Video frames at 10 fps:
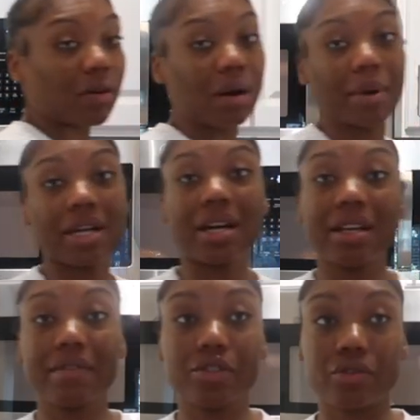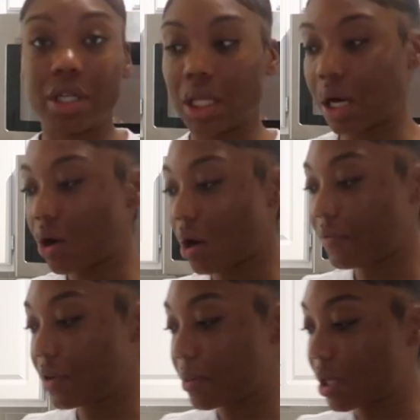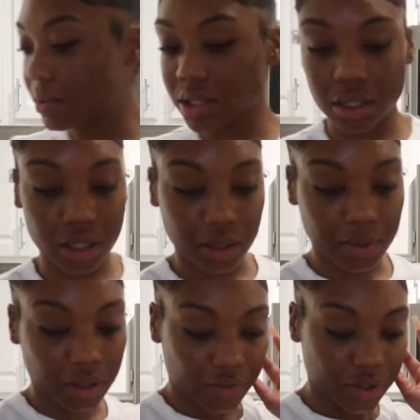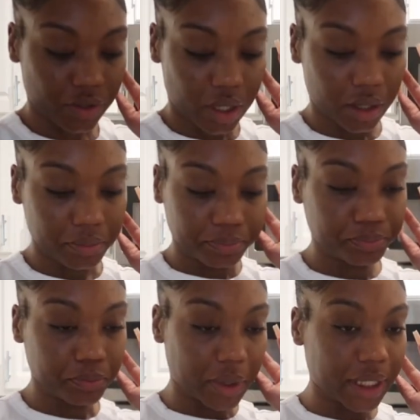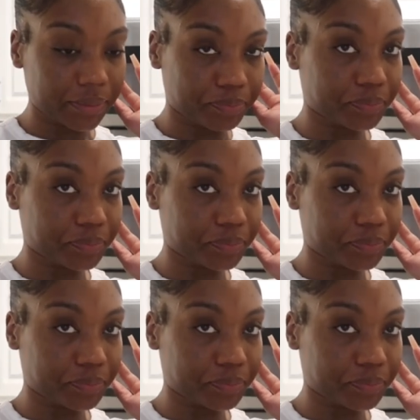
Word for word: though i might not even drink that coffee but i'm just gonna keep it in the refrigerator but